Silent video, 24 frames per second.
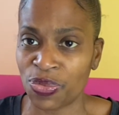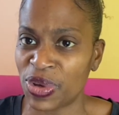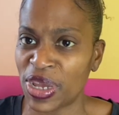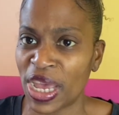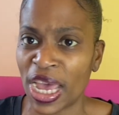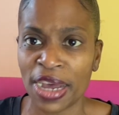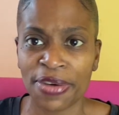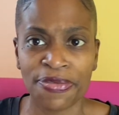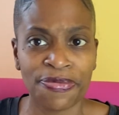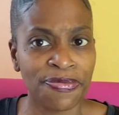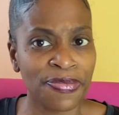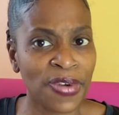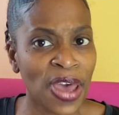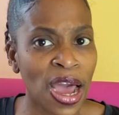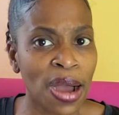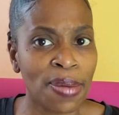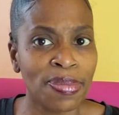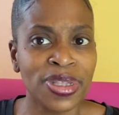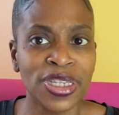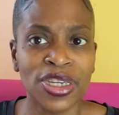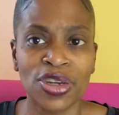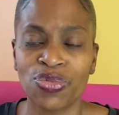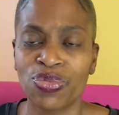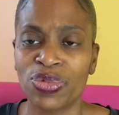We have
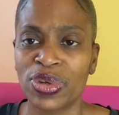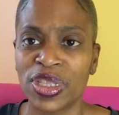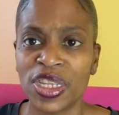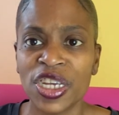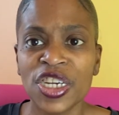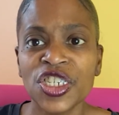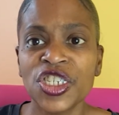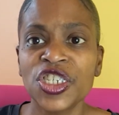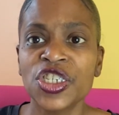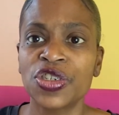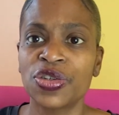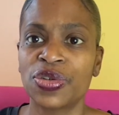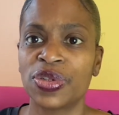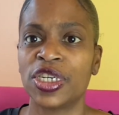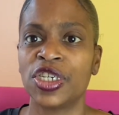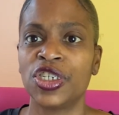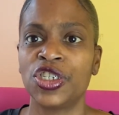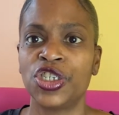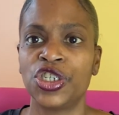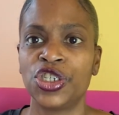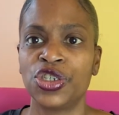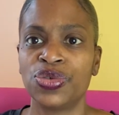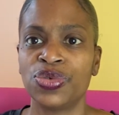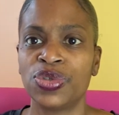family and relational
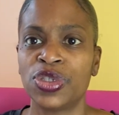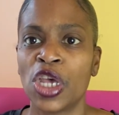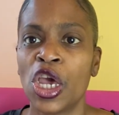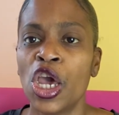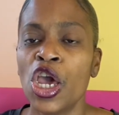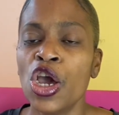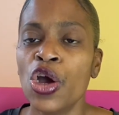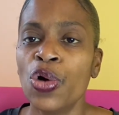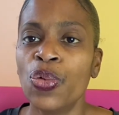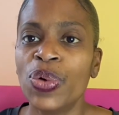issues.